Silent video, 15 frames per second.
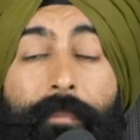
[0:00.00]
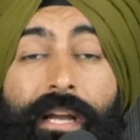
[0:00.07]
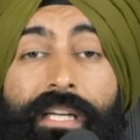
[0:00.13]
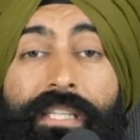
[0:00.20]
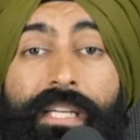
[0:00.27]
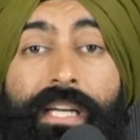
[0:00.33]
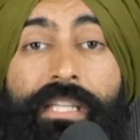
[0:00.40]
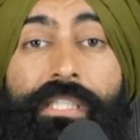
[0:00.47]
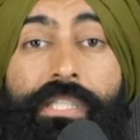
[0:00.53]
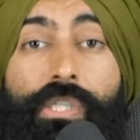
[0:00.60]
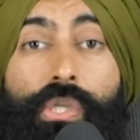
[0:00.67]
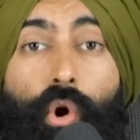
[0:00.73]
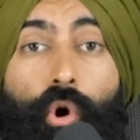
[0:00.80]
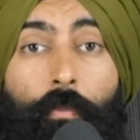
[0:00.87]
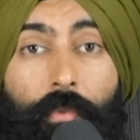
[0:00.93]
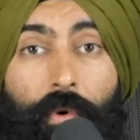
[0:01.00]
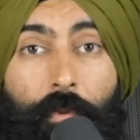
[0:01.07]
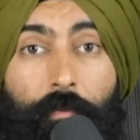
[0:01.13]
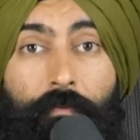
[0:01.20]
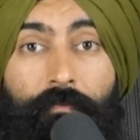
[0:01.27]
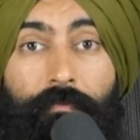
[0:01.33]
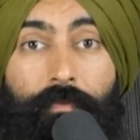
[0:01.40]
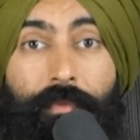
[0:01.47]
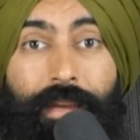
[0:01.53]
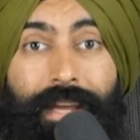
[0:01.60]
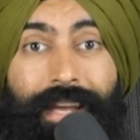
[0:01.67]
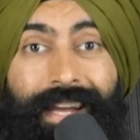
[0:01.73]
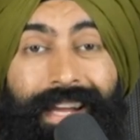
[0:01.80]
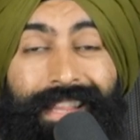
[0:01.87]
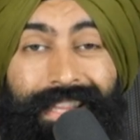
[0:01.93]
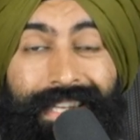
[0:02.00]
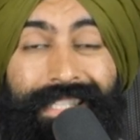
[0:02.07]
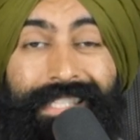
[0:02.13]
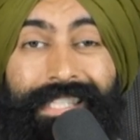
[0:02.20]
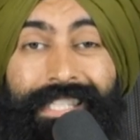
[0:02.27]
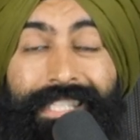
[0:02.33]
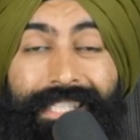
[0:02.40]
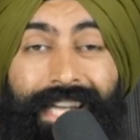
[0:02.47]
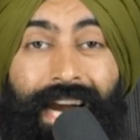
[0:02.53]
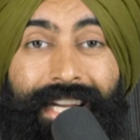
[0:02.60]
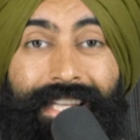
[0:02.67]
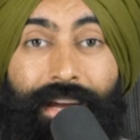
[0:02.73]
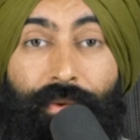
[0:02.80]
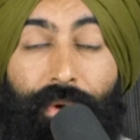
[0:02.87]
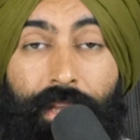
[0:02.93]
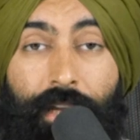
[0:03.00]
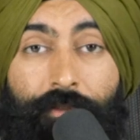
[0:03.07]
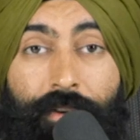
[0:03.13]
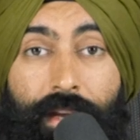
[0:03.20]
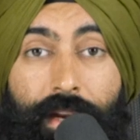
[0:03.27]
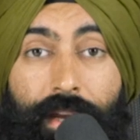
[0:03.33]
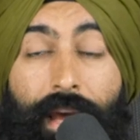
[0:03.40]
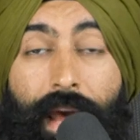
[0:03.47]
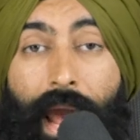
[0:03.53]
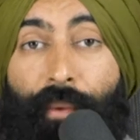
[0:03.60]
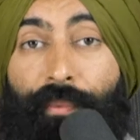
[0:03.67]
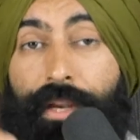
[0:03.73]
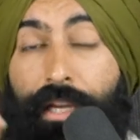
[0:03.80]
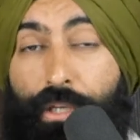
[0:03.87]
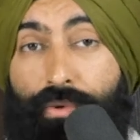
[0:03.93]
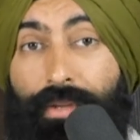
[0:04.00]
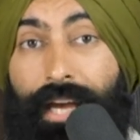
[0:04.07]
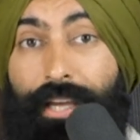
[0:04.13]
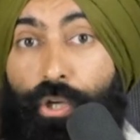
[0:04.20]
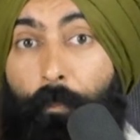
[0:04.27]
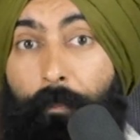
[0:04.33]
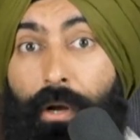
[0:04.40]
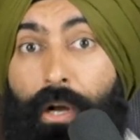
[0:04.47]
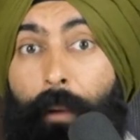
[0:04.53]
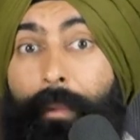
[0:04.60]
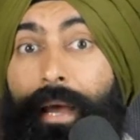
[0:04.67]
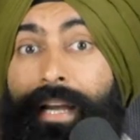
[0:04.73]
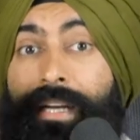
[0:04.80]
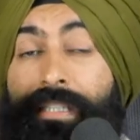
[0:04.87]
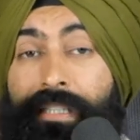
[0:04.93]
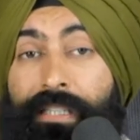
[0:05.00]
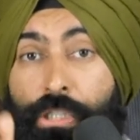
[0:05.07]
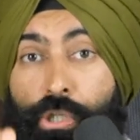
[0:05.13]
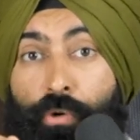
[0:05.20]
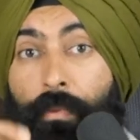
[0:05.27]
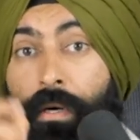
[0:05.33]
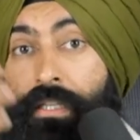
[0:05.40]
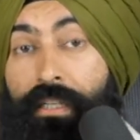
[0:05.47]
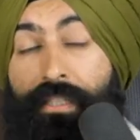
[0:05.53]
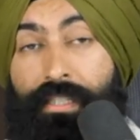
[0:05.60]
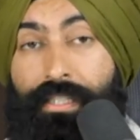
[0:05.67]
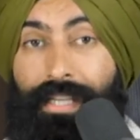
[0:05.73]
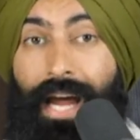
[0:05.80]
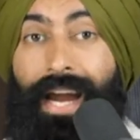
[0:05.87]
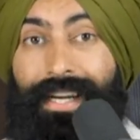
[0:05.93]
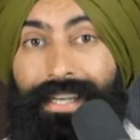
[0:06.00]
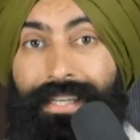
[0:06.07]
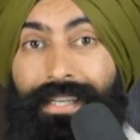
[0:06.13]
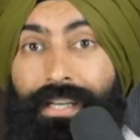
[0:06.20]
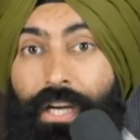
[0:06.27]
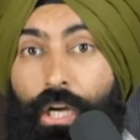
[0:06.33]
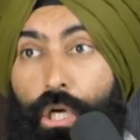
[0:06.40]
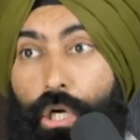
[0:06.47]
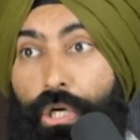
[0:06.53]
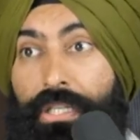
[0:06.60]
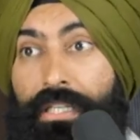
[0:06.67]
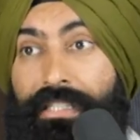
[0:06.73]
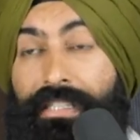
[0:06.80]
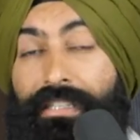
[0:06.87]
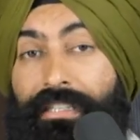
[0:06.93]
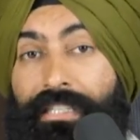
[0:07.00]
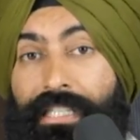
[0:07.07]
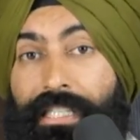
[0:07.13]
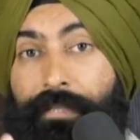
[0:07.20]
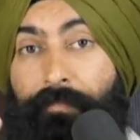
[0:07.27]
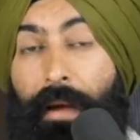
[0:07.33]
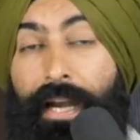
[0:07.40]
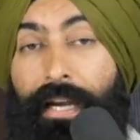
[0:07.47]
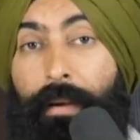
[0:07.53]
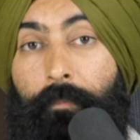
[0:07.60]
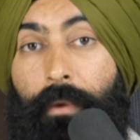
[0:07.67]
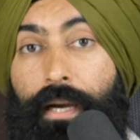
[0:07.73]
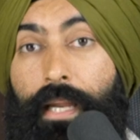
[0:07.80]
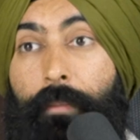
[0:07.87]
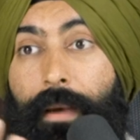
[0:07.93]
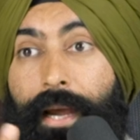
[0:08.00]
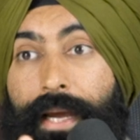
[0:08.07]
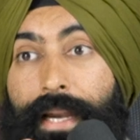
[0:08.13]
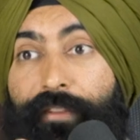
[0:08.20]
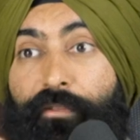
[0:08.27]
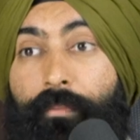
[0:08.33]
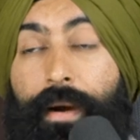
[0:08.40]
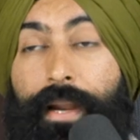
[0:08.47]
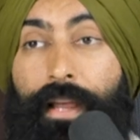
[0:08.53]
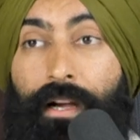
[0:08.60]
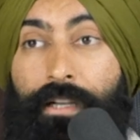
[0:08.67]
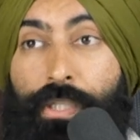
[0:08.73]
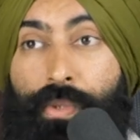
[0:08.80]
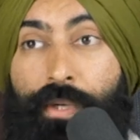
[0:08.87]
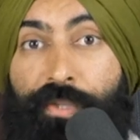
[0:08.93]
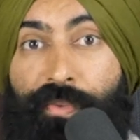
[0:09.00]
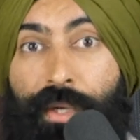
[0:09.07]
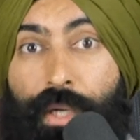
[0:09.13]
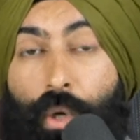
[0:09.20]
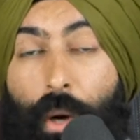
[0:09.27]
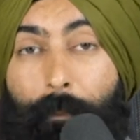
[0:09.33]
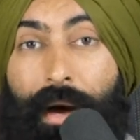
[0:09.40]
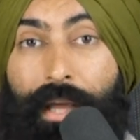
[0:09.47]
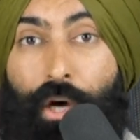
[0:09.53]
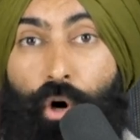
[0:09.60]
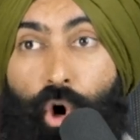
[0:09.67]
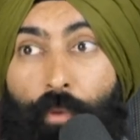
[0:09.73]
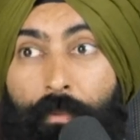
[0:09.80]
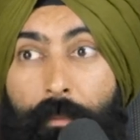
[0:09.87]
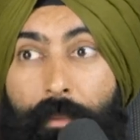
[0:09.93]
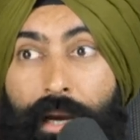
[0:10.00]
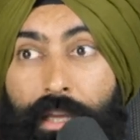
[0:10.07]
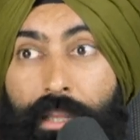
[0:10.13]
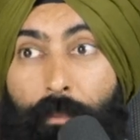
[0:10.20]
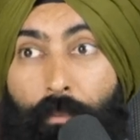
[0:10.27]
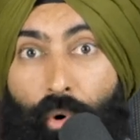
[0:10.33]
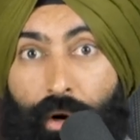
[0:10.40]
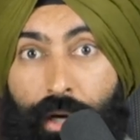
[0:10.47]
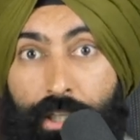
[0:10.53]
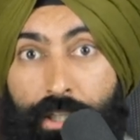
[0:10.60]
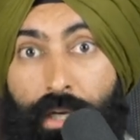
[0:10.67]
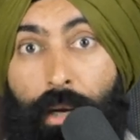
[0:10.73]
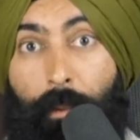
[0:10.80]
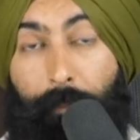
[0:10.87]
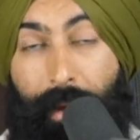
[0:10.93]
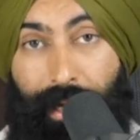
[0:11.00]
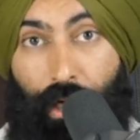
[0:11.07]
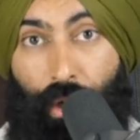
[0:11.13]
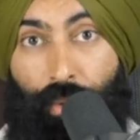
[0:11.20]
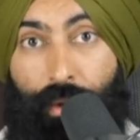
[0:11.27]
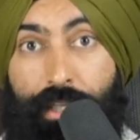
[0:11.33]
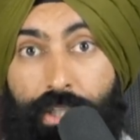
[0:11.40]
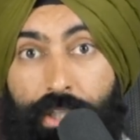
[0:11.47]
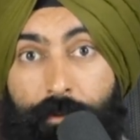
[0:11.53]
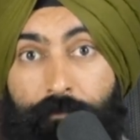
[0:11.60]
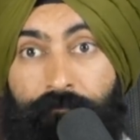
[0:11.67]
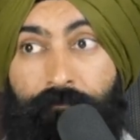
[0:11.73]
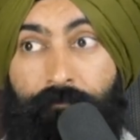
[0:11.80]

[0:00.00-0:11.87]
because it's normal. This is the society that we're living in. And when you do that, you become a consumer to society. You're just spending money, making everybody else rich. When you go and buy the home, you're making the mortgage banker rich.